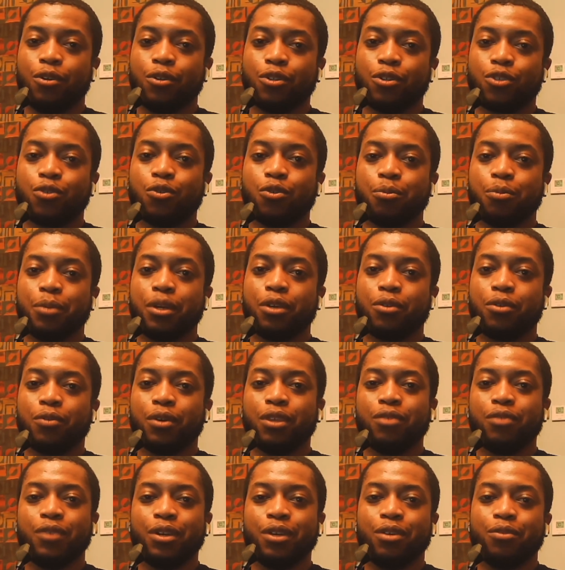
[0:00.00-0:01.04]
This going to be a
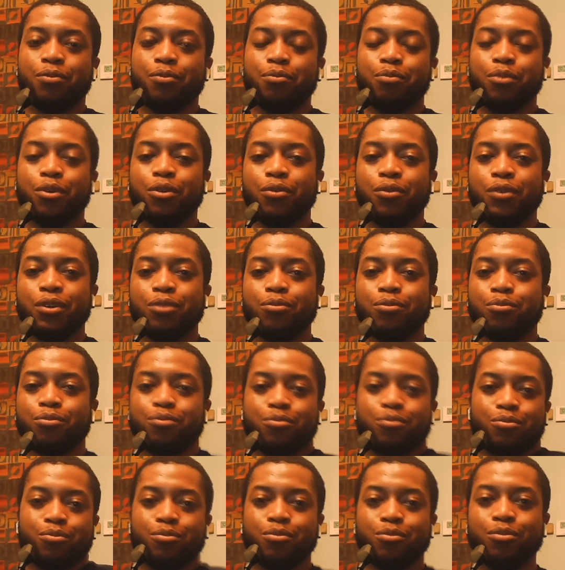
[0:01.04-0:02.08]
great movie.
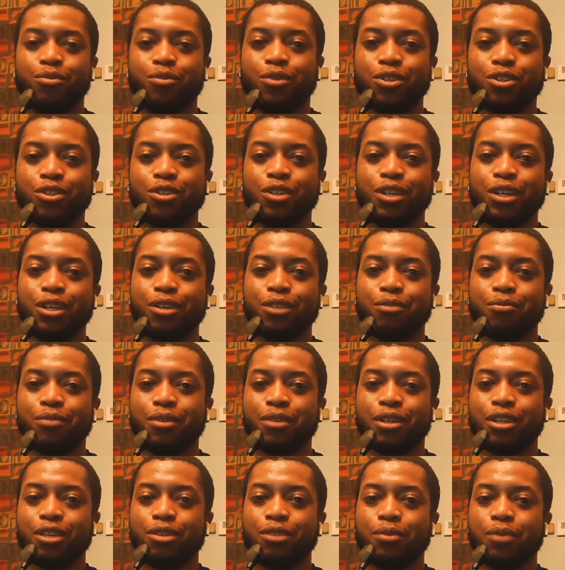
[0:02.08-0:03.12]
What you think?
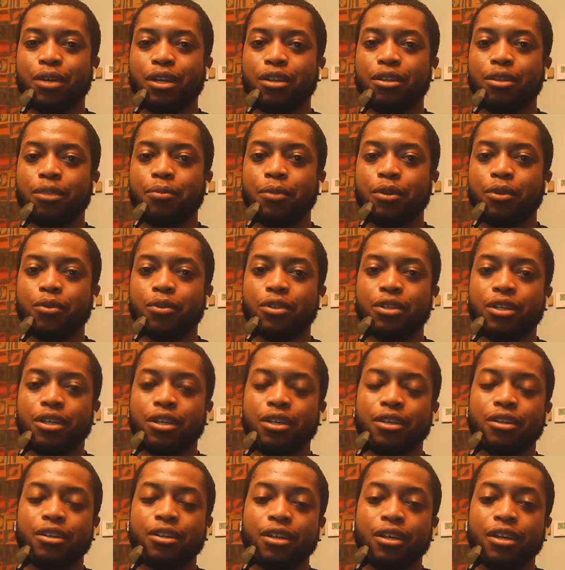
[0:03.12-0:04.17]
Anyway, let me know what you
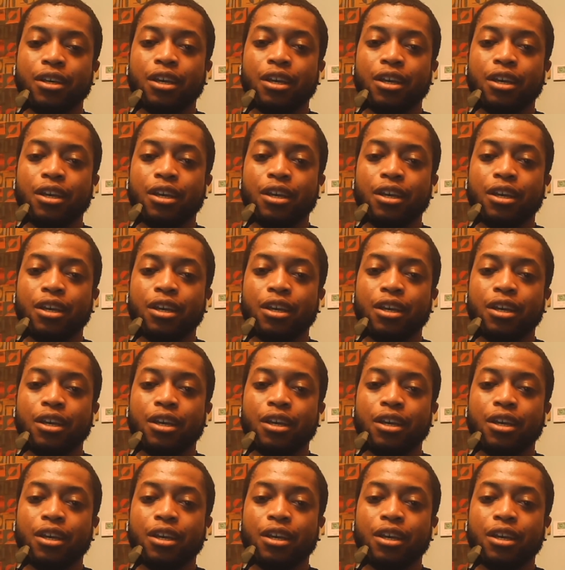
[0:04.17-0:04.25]
think.